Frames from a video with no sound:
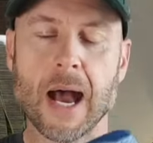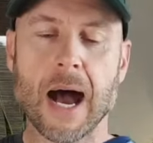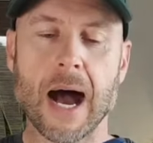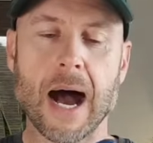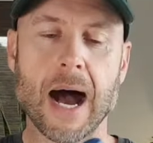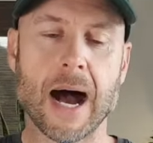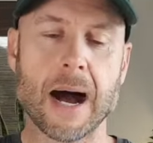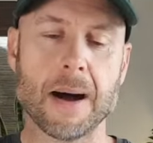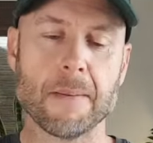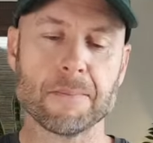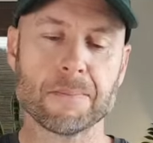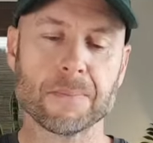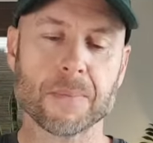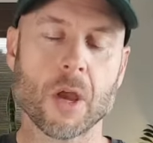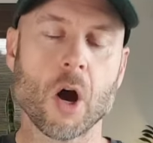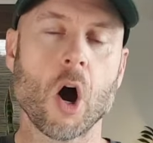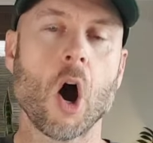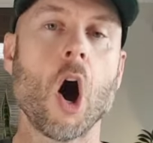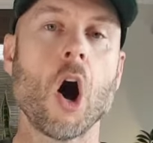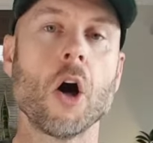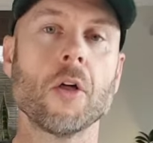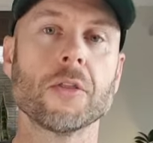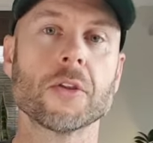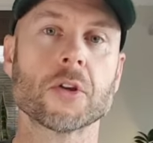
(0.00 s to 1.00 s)
Um,
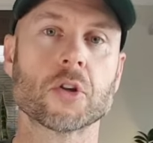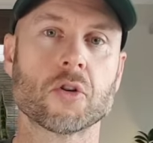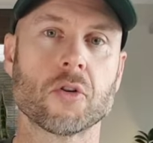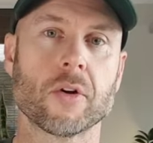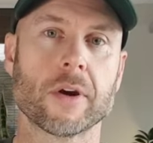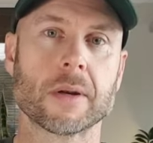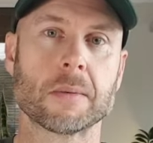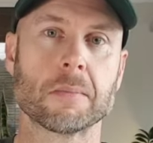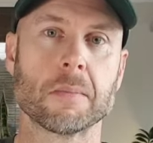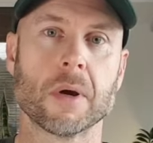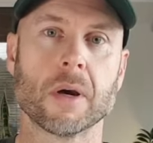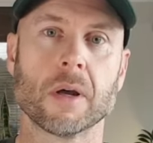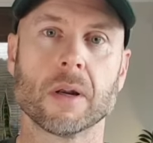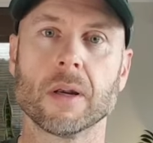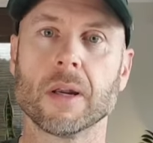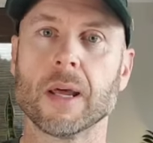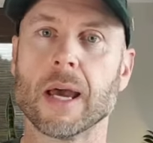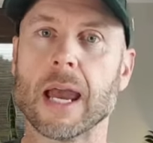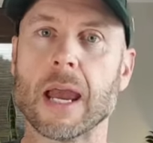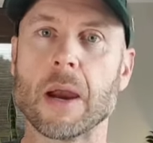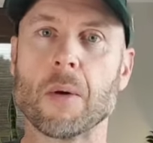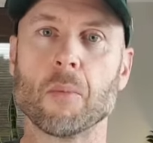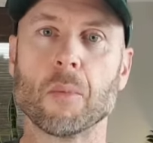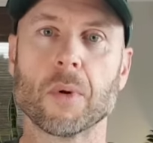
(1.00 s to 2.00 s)
on the treadmill,
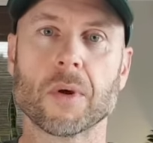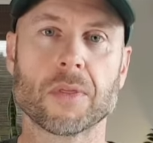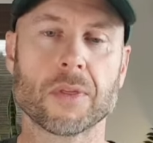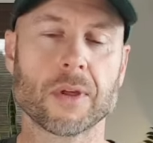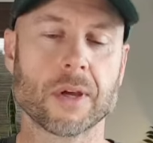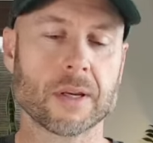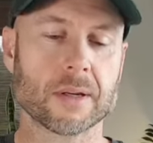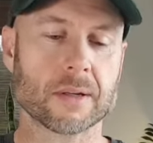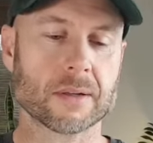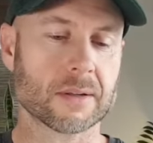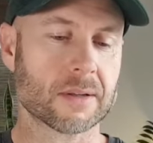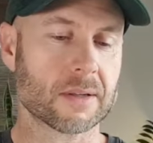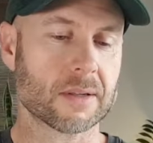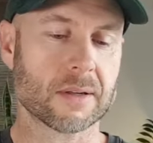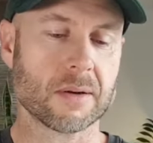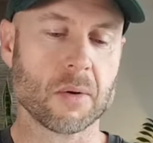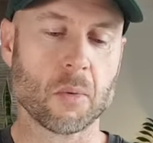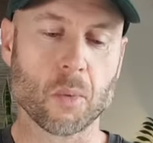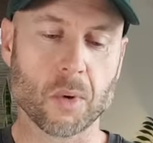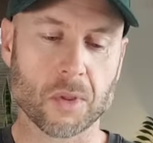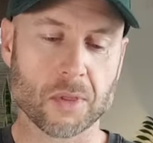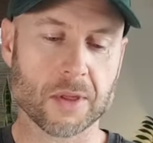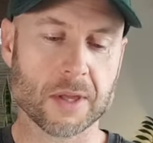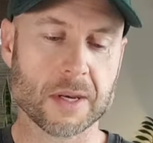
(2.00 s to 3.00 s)
and within
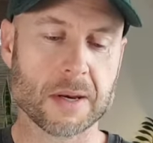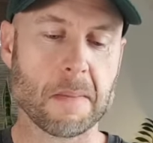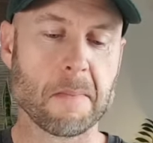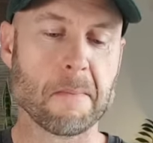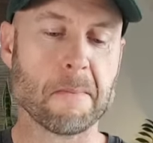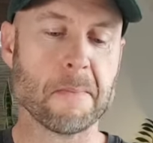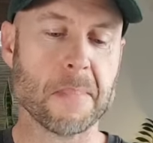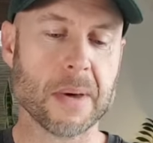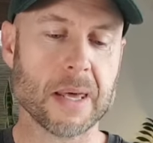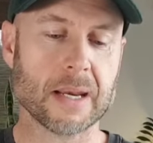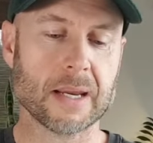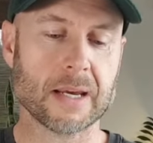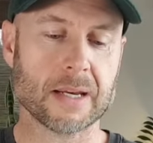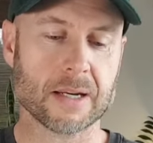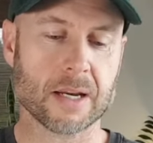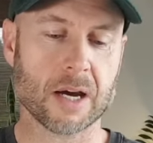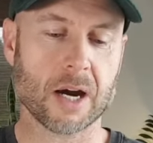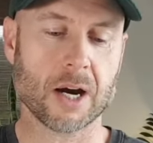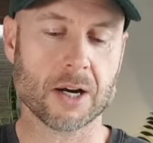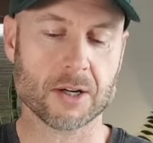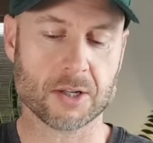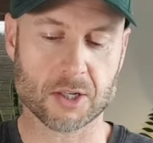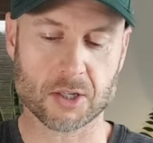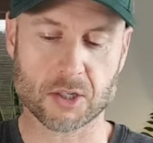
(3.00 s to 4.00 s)
within a minute,
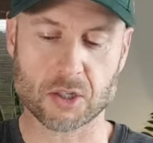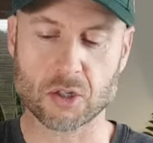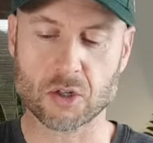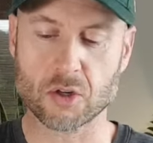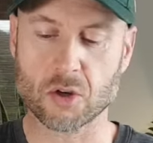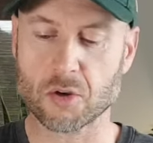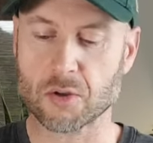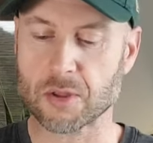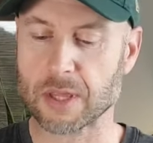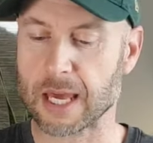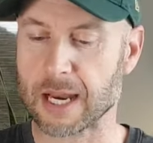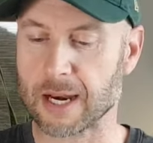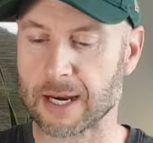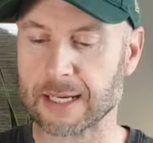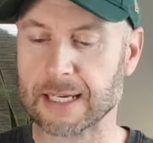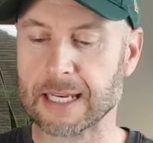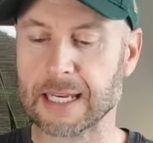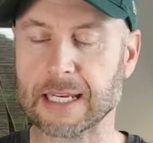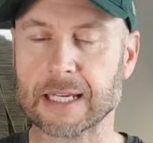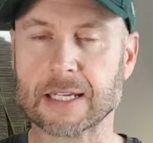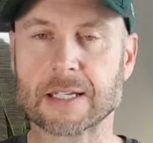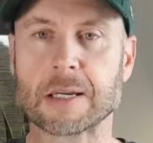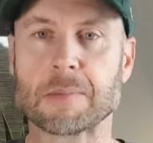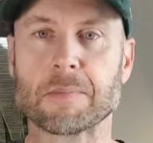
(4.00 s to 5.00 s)
I just knew that I
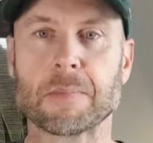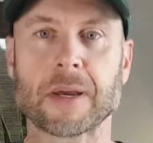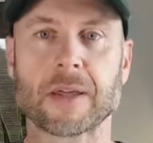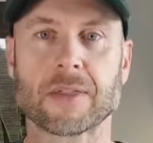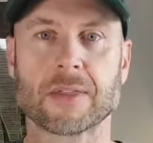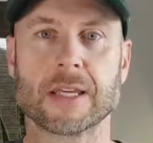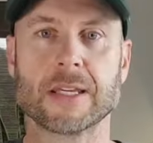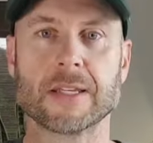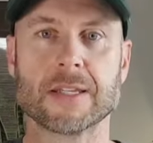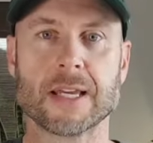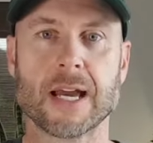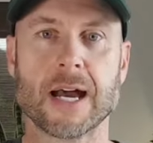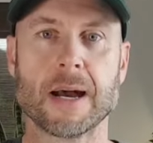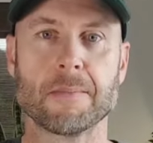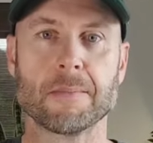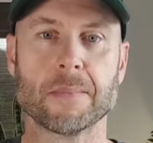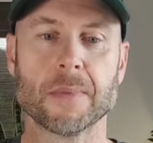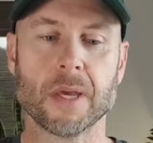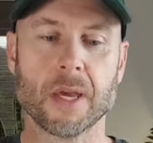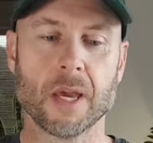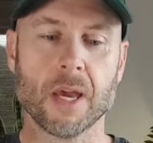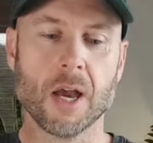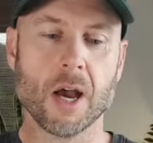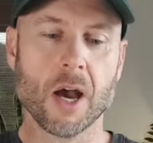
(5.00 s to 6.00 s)
needed to pick these
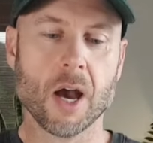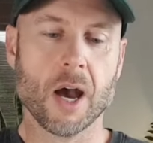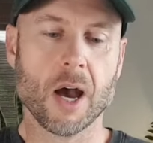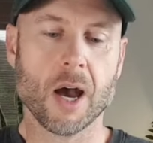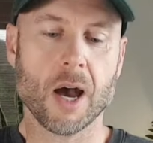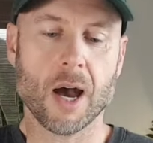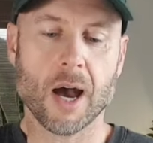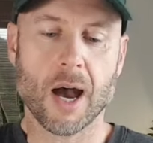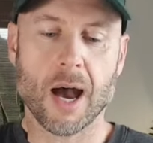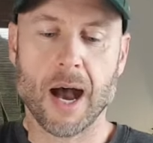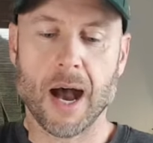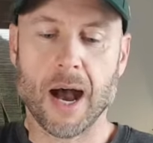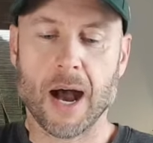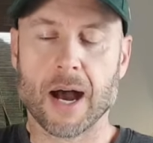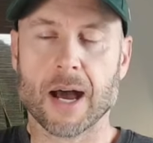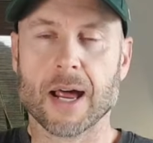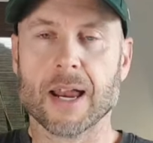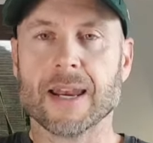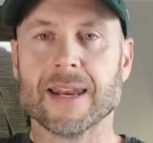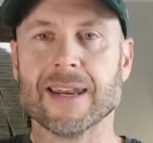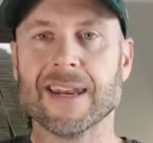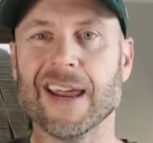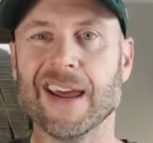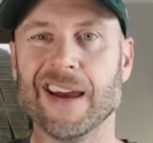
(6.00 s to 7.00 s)
up.
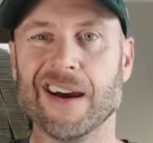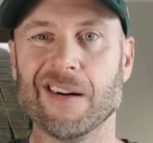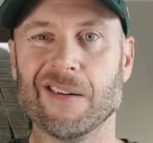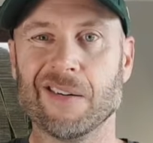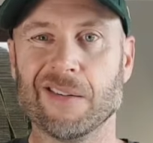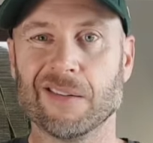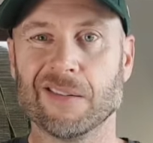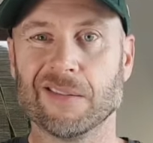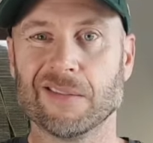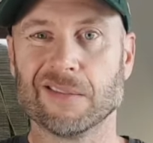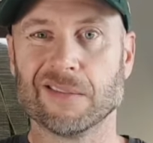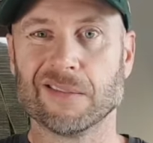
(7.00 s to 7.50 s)
Now,